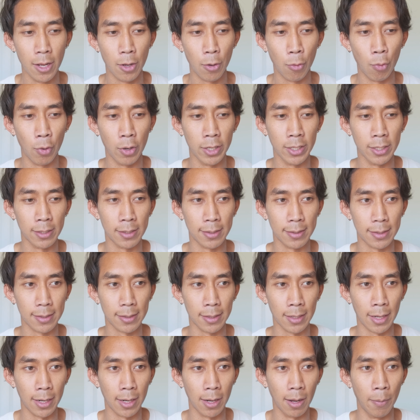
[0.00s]
was
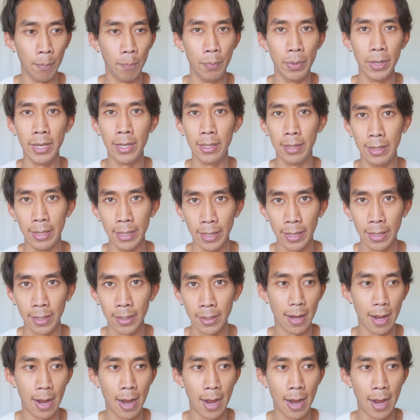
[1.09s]
like a big thing.